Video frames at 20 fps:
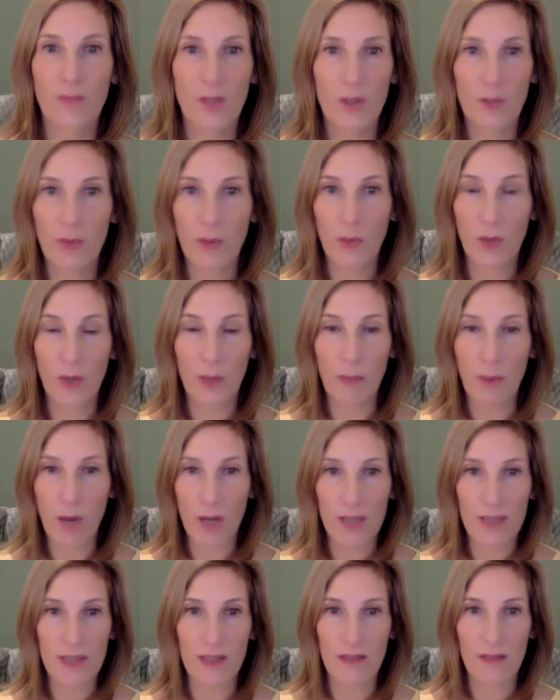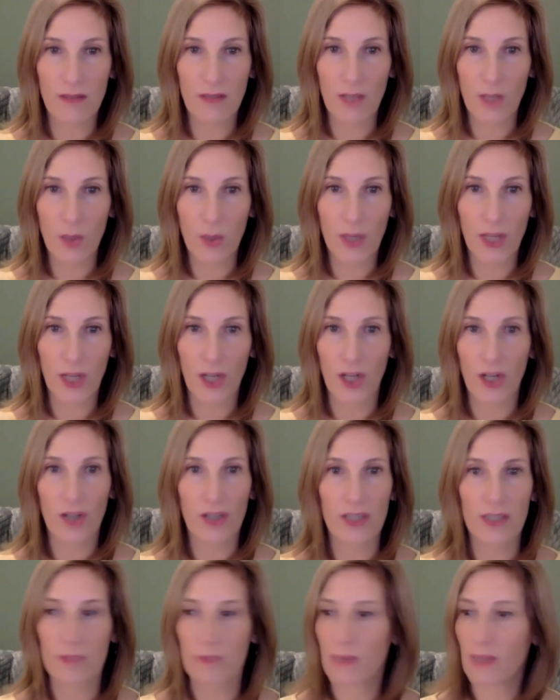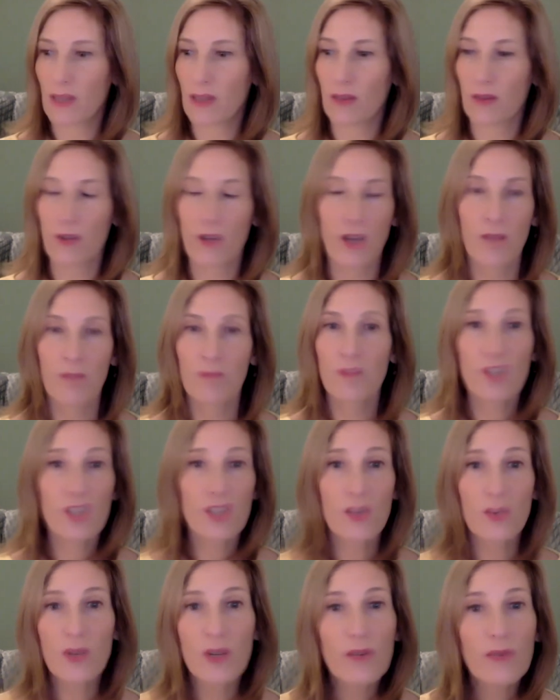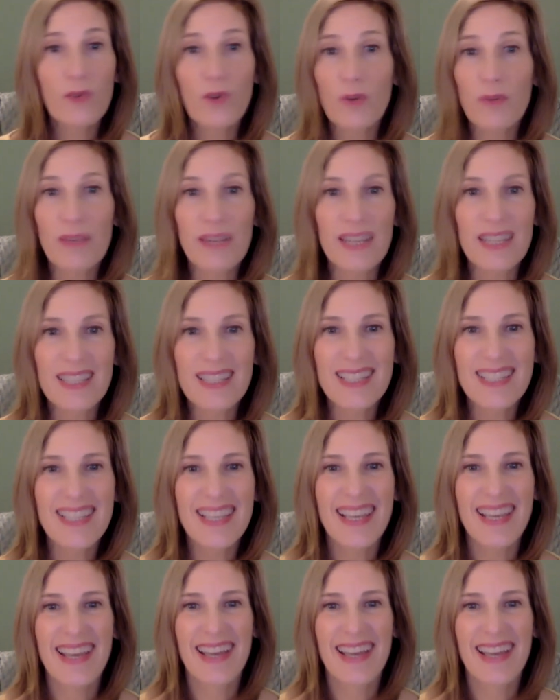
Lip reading: you might want to pause the video here and spend just 3 or 4 minutes